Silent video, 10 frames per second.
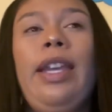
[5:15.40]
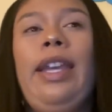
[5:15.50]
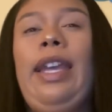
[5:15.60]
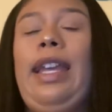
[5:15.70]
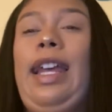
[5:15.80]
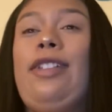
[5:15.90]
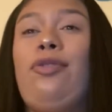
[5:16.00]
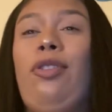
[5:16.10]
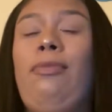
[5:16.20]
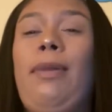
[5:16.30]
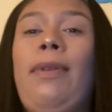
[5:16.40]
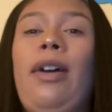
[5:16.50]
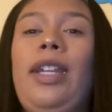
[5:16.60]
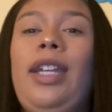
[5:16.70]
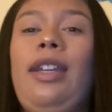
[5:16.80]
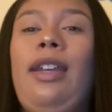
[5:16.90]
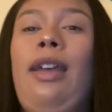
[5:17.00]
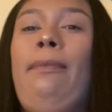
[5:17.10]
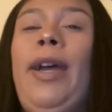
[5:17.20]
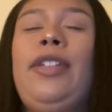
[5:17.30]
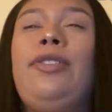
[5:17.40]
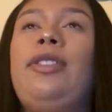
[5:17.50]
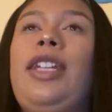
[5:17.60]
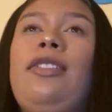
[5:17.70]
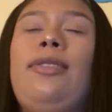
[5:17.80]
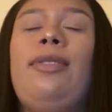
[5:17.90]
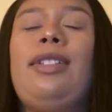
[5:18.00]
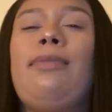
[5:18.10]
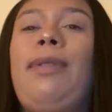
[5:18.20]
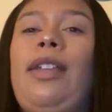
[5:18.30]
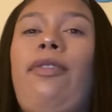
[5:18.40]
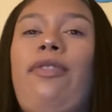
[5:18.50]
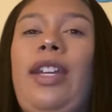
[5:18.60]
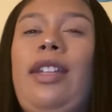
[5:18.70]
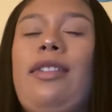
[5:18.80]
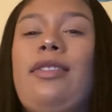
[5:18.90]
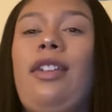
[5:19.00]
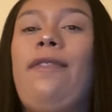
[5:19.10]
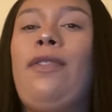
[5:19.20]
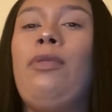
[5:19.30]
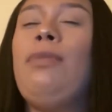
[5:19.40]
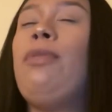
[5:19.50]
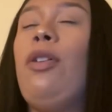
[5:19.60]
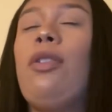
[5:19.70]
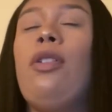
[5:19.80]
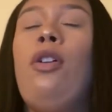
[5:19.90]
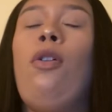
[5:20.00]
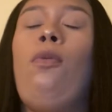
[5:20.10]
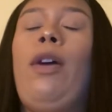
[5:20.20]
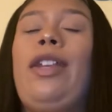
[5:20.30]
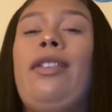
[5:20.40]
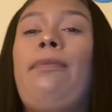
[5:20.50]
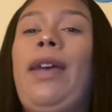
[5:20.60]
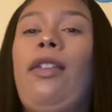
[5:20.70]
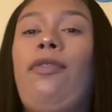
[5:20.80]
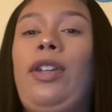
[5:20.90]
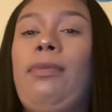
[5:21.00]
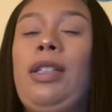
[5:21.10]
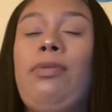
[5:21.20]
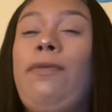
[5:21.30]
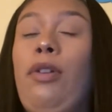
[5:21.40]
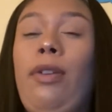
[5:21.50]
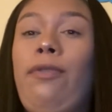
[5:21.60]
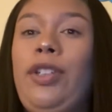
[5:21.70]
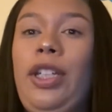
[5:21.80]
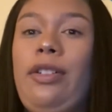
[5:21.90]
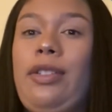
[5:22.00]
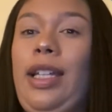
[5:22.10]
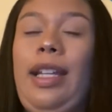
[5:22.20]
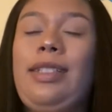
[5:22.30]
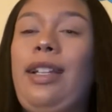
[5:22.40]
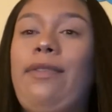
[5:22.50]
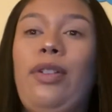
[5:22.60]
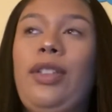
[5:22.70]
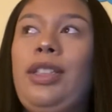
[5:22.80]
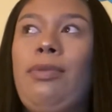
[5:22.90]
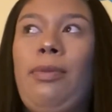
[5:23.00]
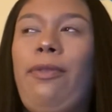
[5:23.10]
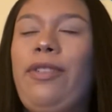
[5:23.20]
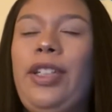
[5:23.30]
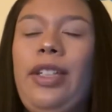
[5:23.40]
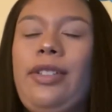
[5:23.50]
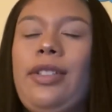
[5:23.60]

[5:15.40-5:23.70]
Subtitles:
and I told him about it. Mind you, Thing 2 is his best friend and stuff, and we both wanted the best friend because we've known him for years. Like I said, I've known these people for years.